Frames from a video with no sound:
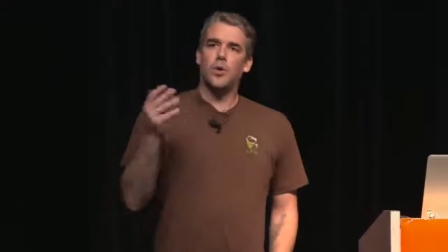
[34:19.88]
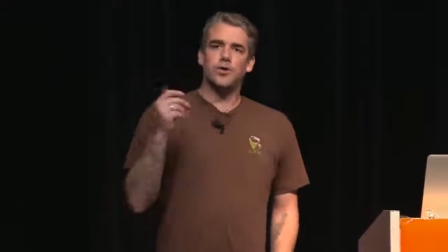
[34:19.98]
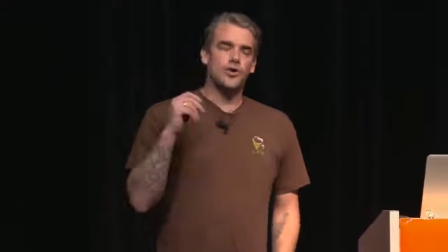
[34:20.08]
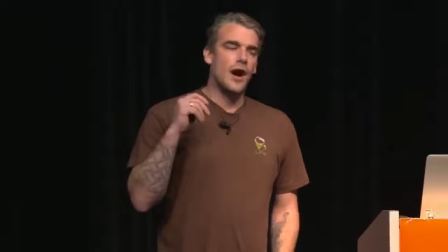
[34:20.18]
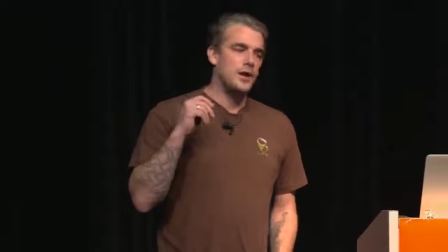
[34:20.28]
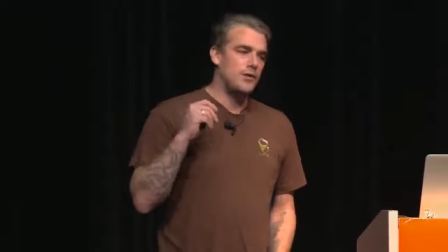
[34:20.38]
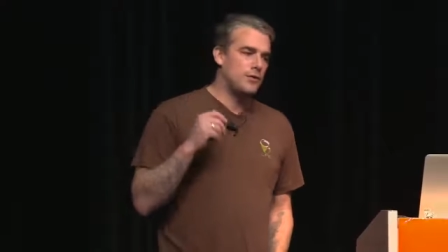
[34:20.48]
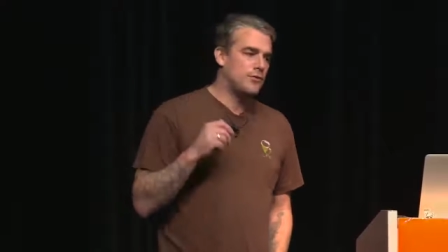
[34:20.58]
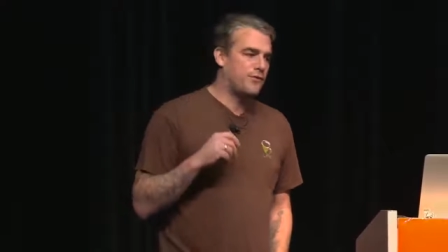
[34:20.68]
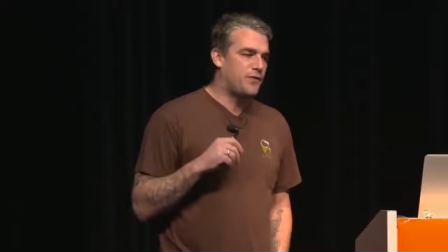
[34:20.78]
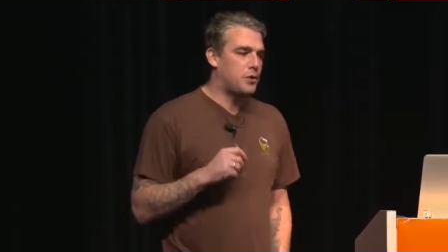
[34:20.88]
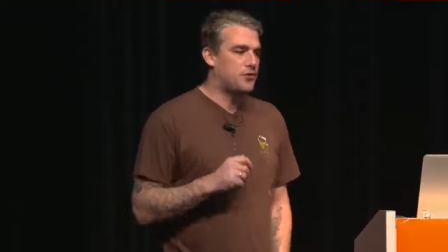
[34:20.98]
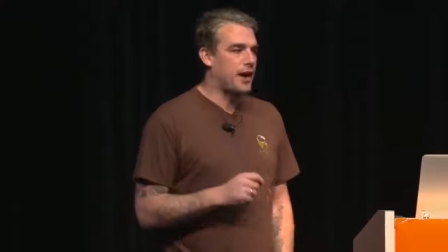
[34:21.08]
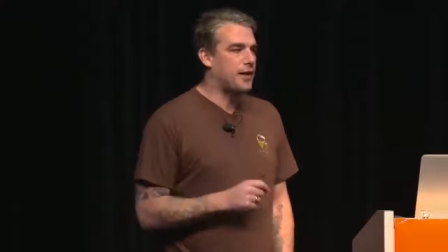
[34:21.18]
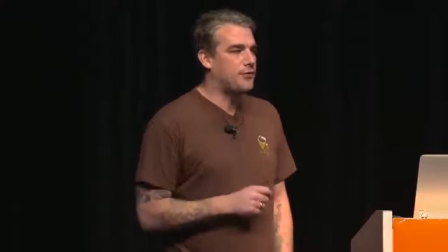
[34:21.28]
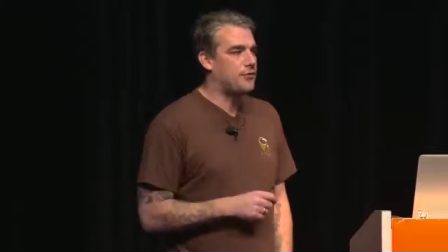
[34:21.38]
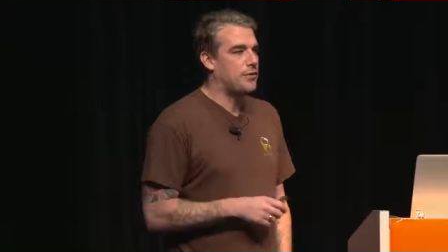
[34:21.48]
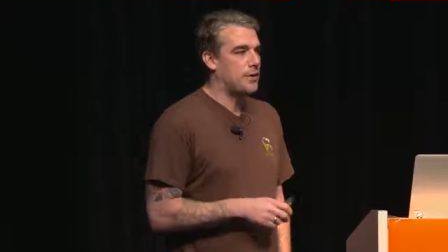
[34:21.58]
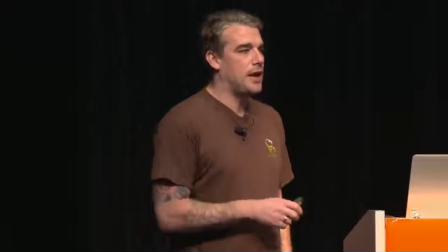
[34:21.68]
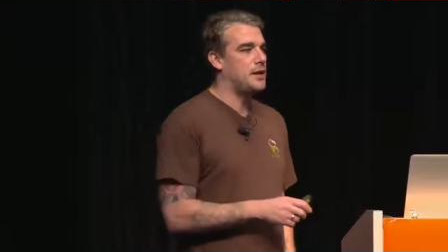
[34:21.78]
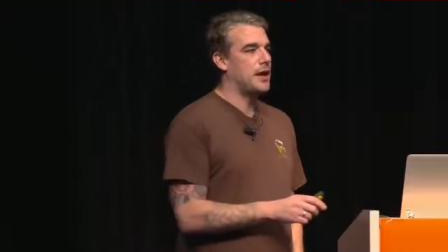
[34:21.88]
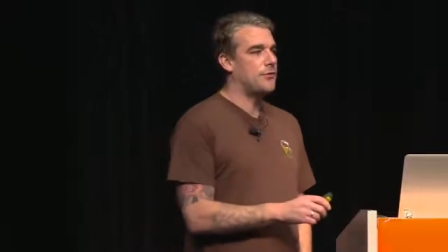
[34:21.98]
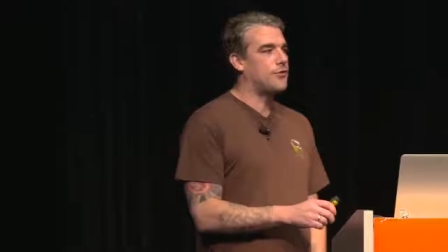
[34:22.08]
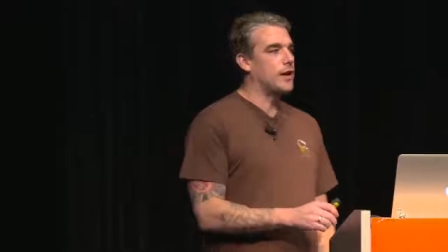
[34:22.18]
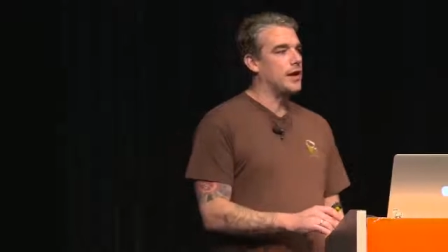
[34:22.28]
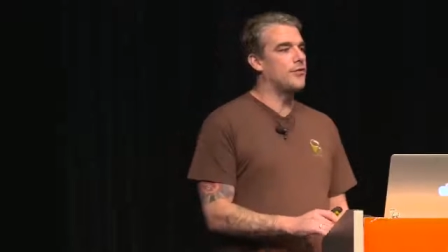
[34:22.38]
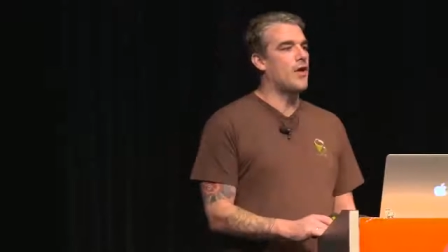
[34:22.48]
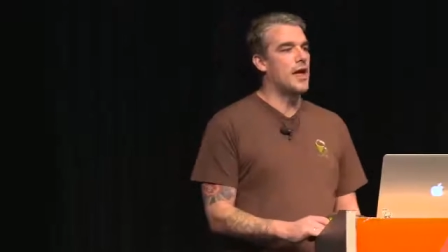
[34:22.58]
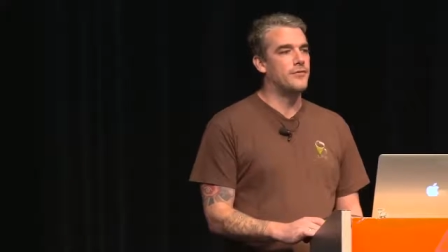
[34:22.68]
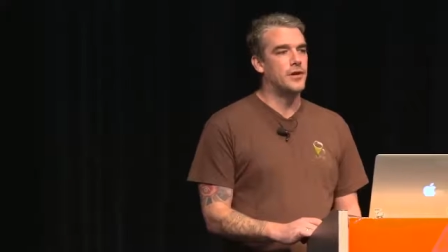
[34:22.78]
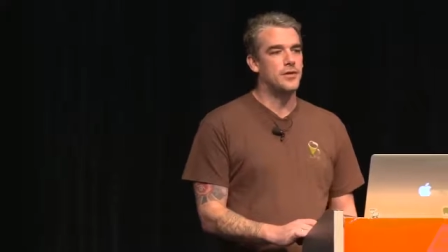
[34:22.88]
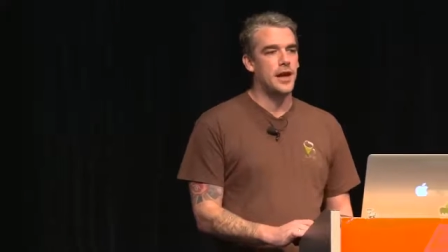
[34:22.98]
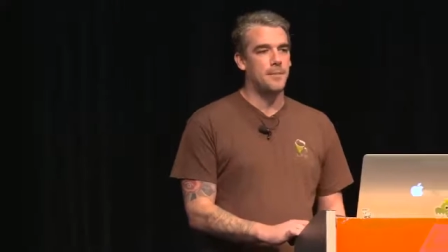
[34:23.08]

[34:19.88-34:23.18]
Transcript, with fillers: Or trying to use full text indexing inside of their